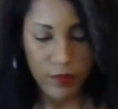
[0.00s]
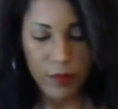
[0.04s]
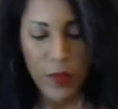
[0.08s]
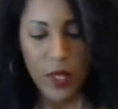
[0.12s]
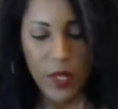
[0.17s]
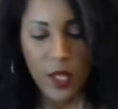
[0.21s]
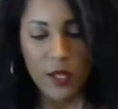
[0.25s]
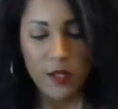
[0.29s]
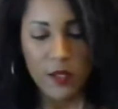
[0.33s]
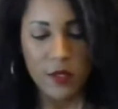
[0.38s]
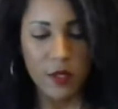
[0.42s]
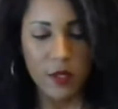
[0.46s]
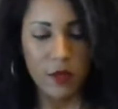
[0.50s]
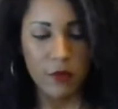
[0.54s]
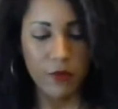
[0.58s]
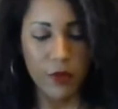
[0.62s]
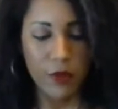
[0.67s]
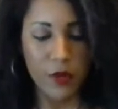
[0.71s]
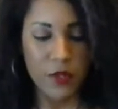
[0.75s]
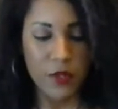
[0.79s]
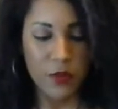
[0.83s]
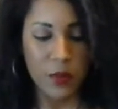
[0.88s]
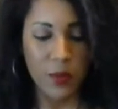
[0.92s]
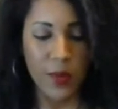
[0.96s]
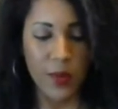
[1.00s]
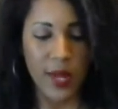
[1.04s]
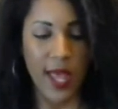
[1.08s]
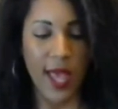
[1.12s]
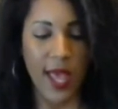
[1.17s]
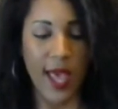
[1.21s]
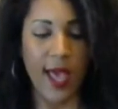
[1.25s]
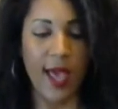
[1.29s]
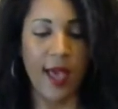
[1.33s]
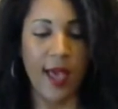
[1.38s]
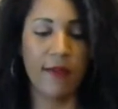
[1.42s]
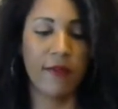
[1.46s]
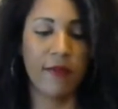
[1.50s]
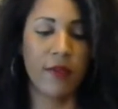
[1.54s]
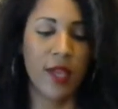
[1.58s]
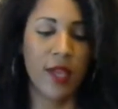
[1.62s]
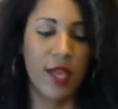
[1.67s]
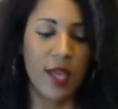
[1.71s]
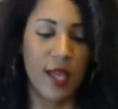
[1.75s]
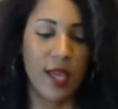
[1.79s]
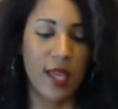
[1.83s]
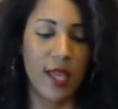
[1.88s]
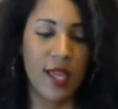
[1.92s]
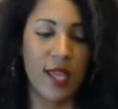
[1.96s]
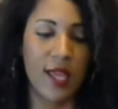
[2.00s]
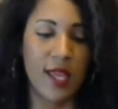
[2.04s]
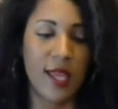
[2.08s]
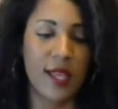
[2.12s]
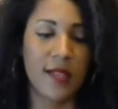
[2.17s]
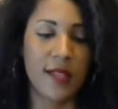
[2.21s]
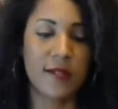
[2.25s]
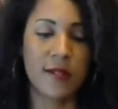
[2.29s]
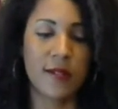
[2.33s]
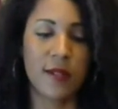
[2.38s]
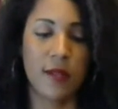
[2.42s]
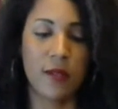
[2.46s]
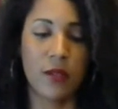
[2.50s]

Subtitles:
So the first one we have is the